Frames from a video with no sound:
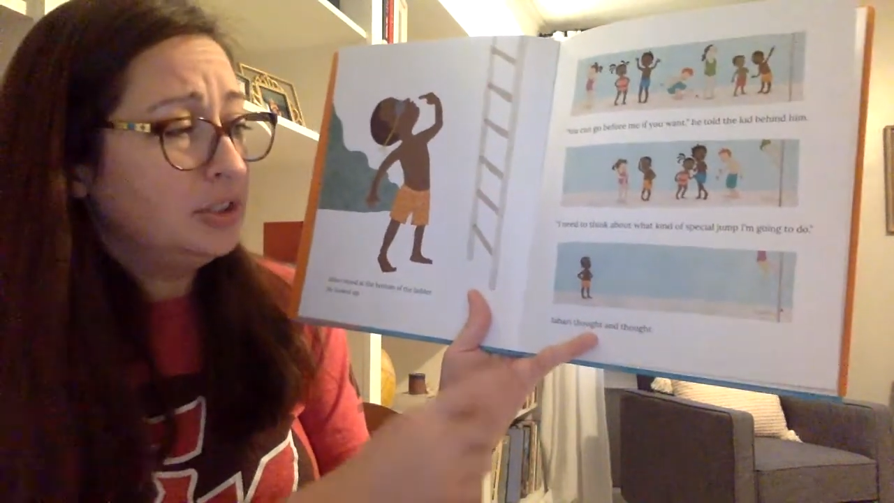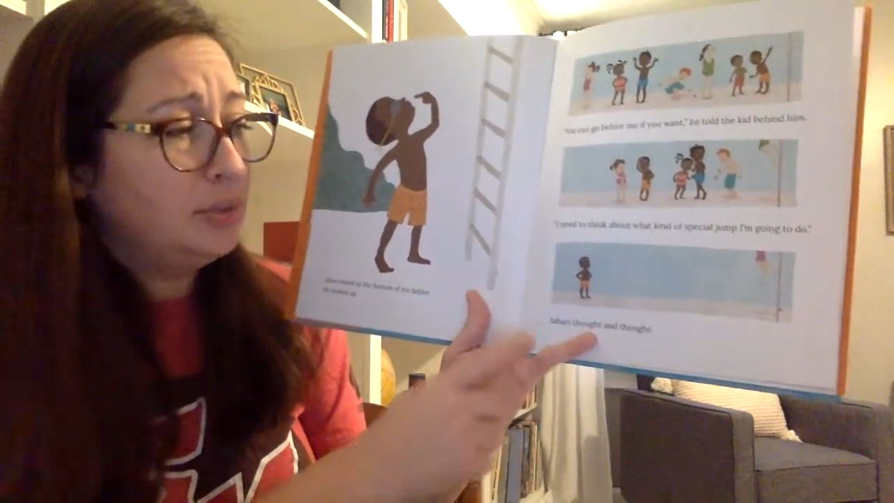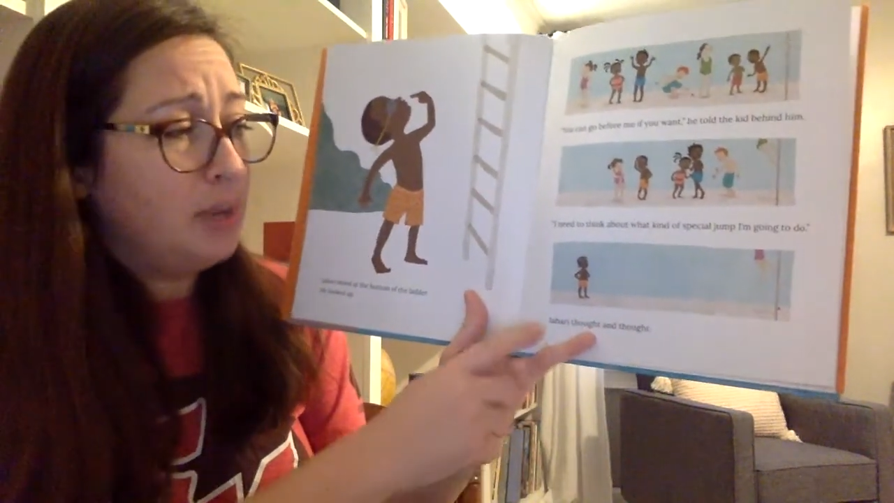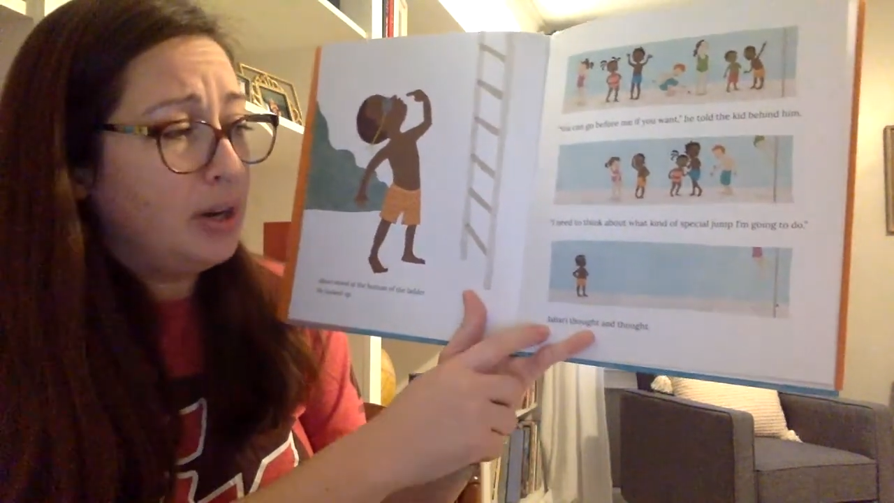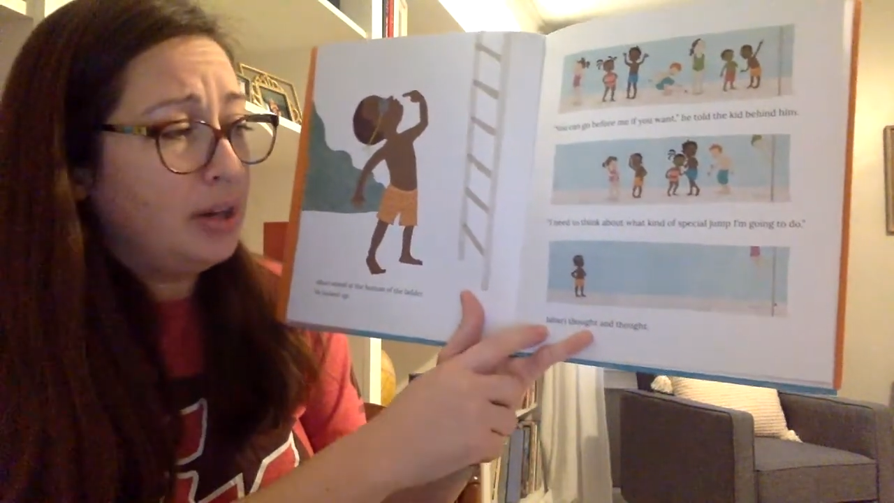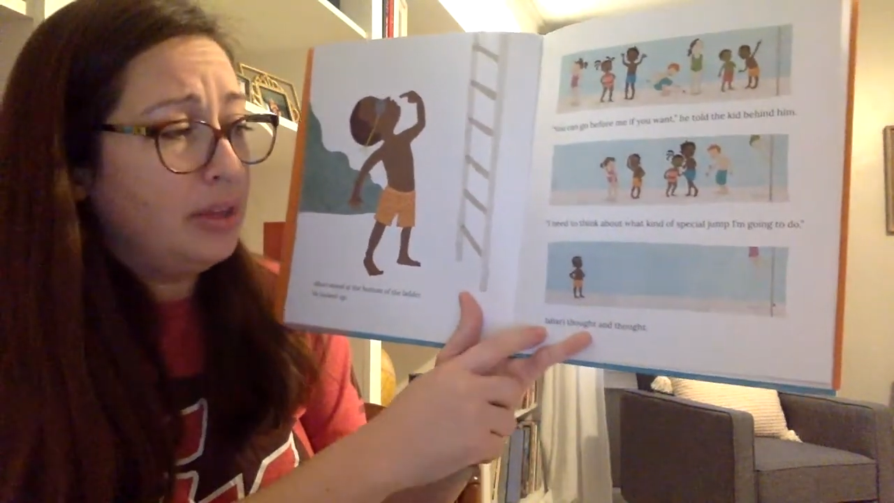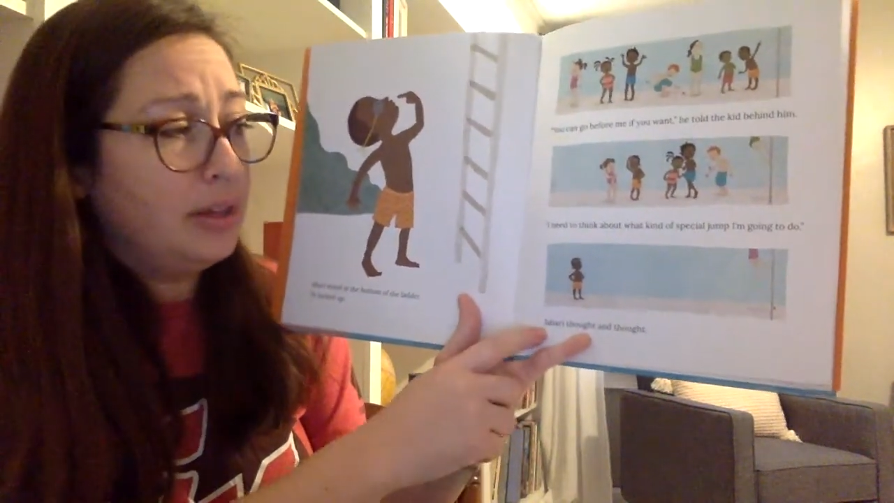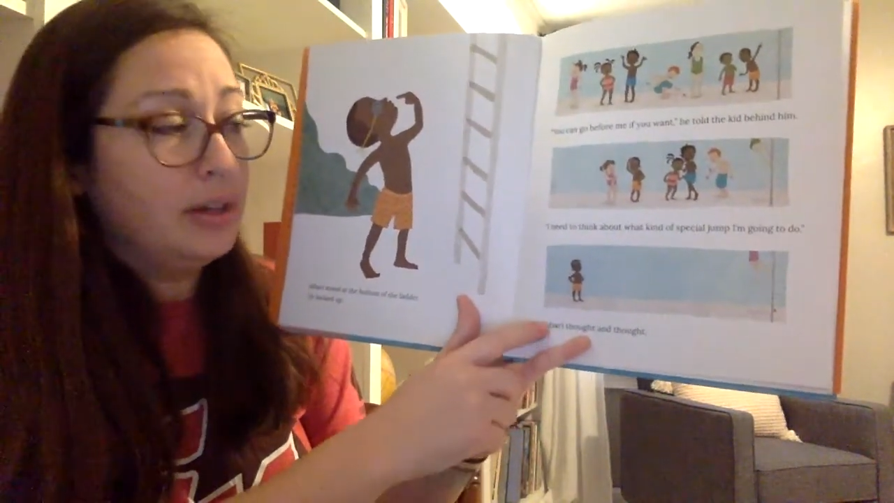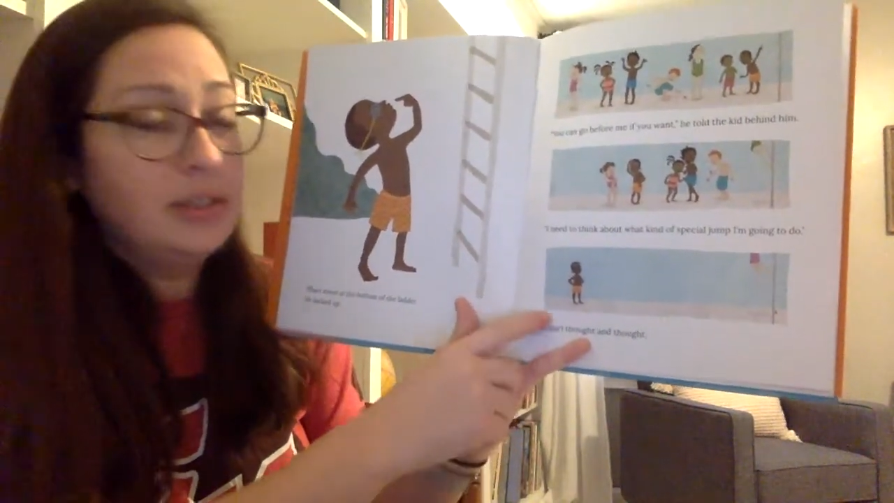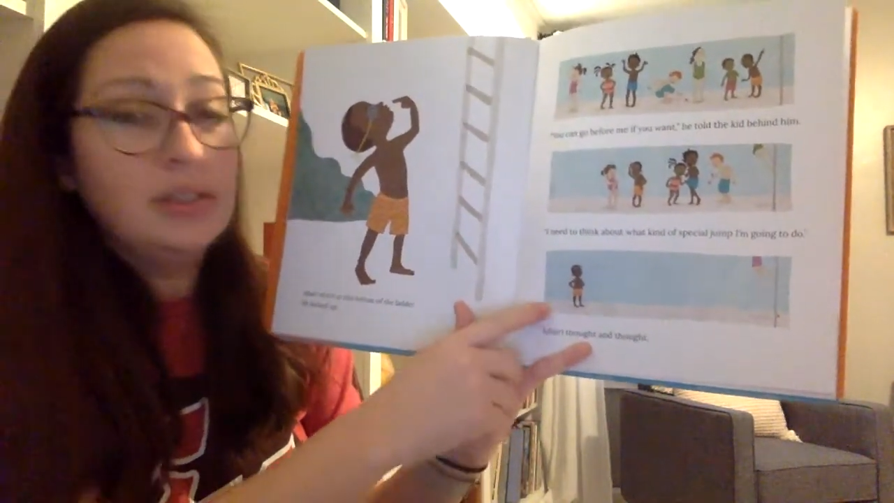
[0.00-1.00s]
Jabari
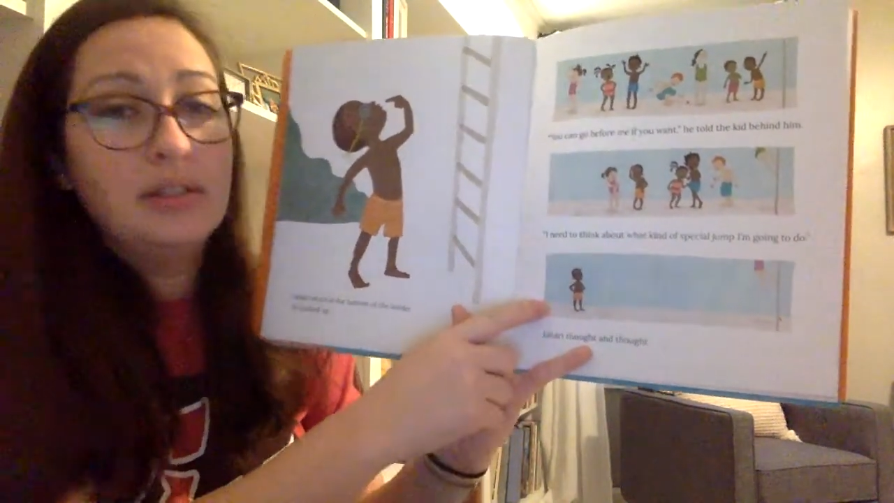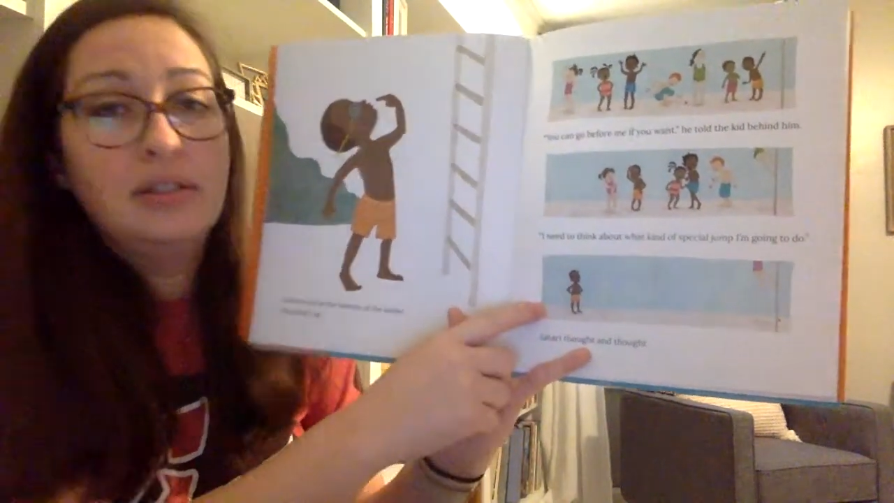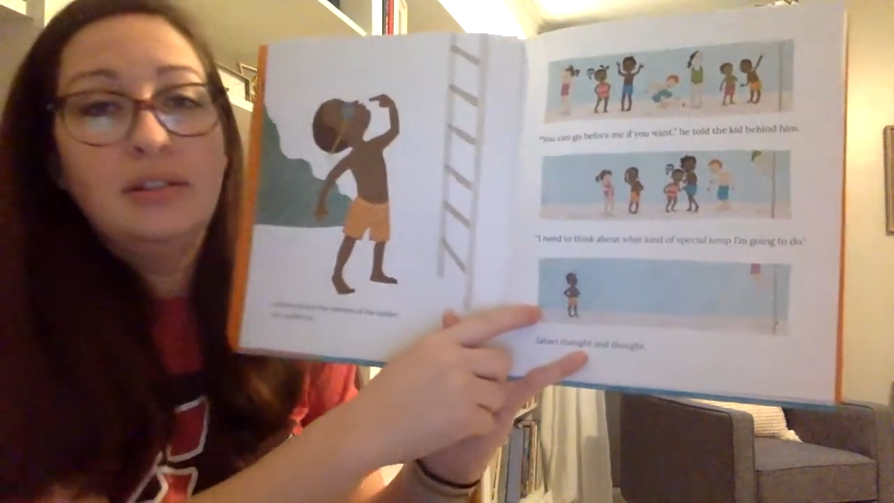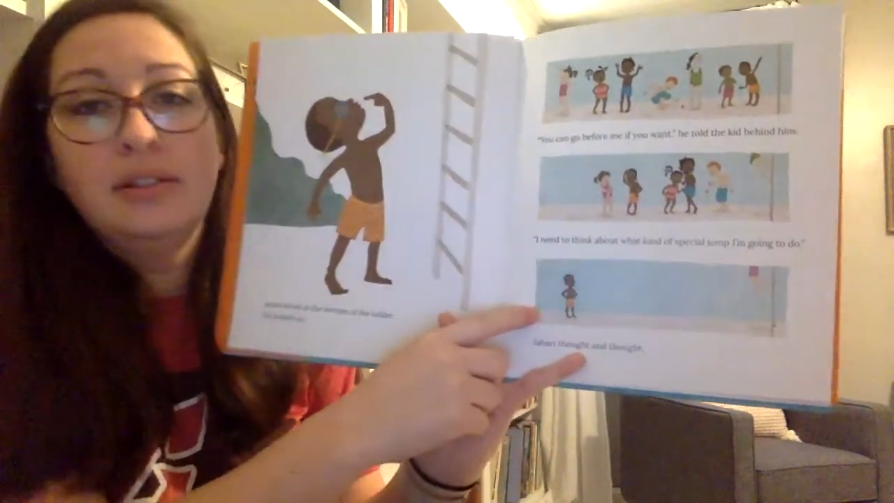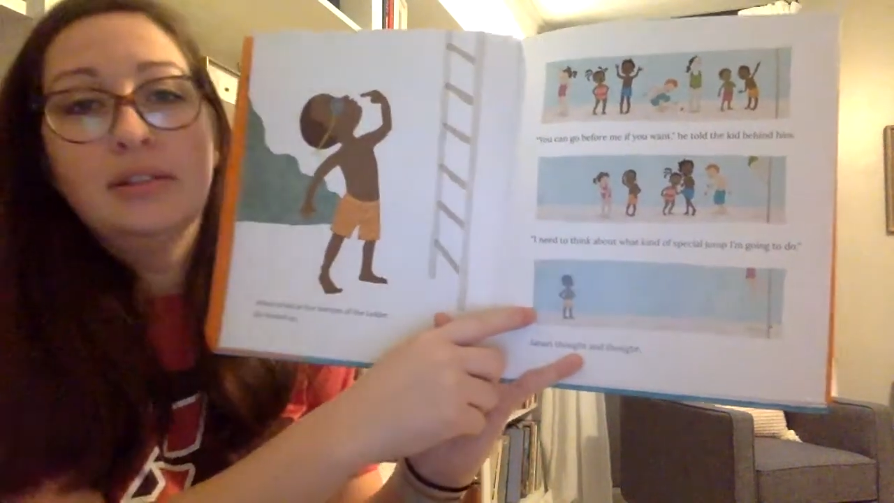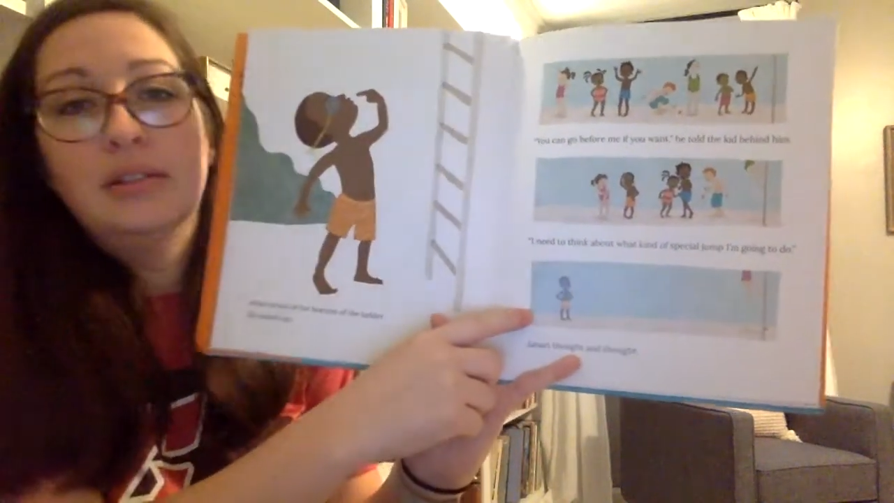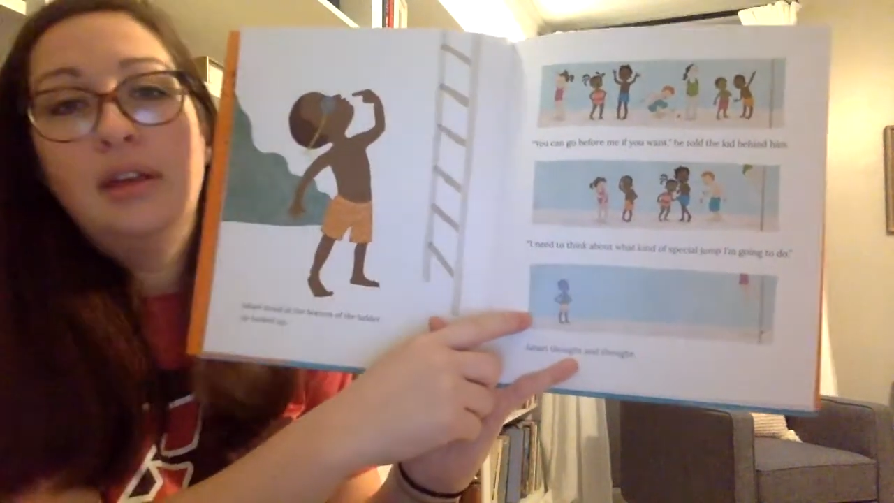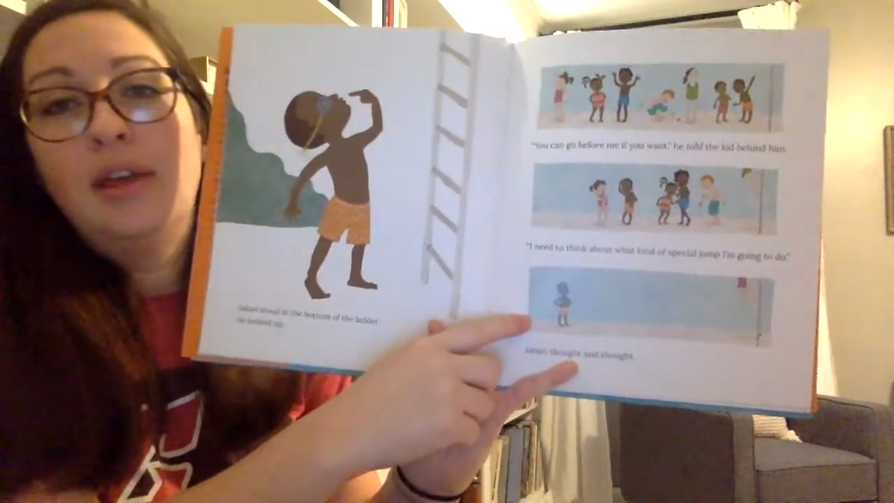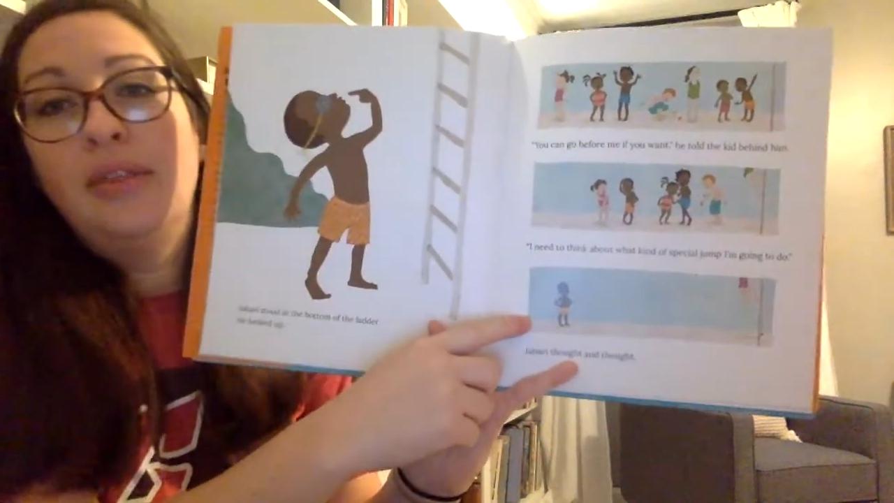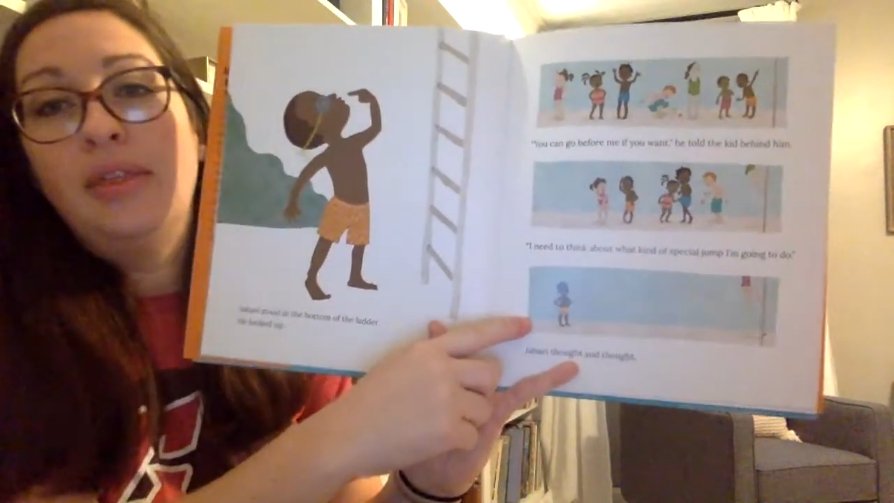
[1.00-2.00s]
thought
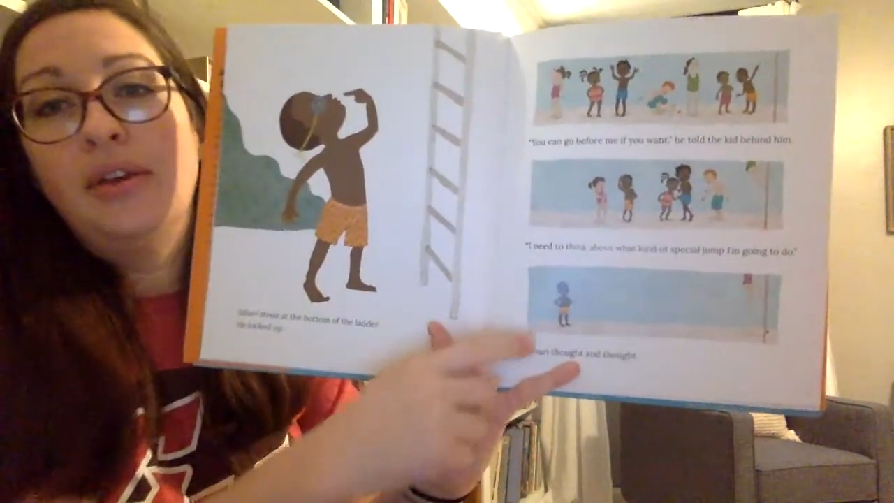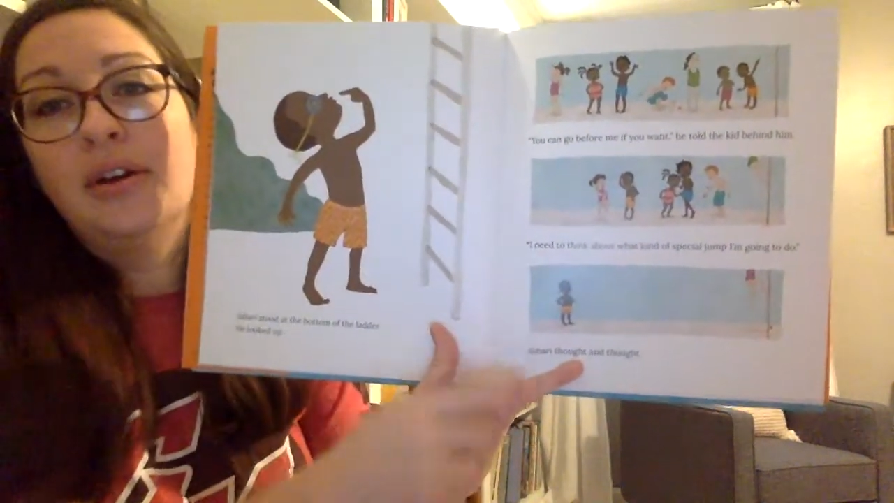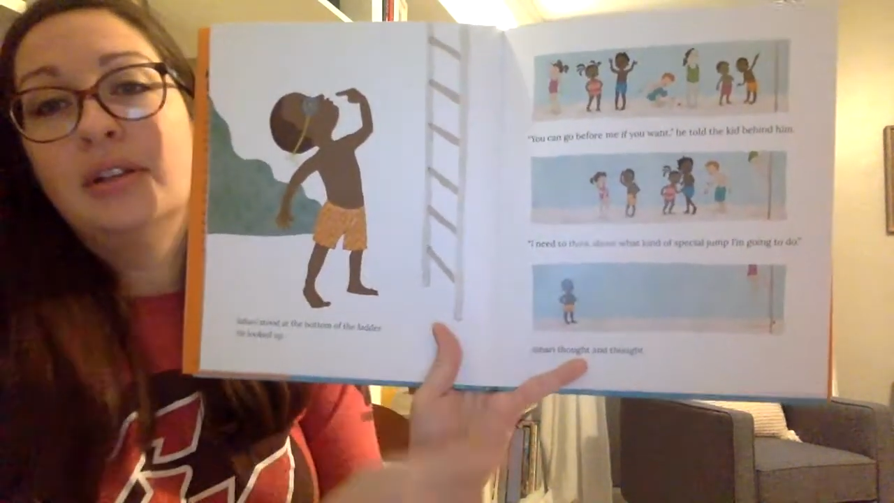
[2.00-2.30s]
and thought.